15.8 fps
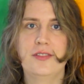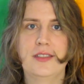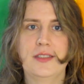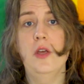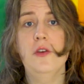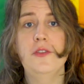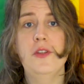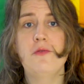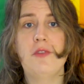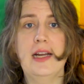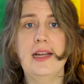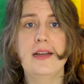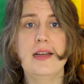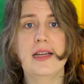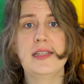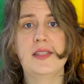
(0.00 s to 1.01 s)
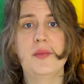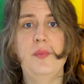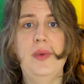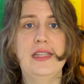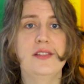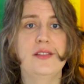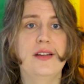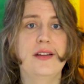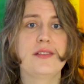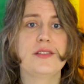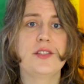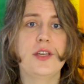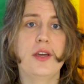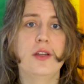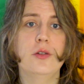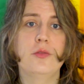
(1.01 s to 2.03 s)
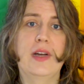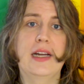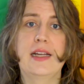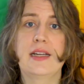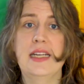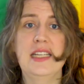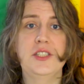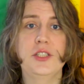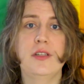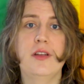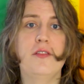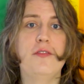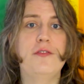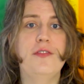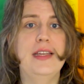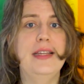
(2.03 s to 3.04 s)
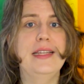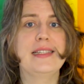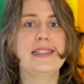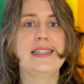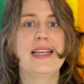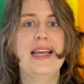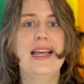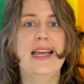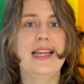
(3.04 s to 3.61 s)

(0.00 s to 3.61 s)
We often recognize them based on our internal recognition of feelings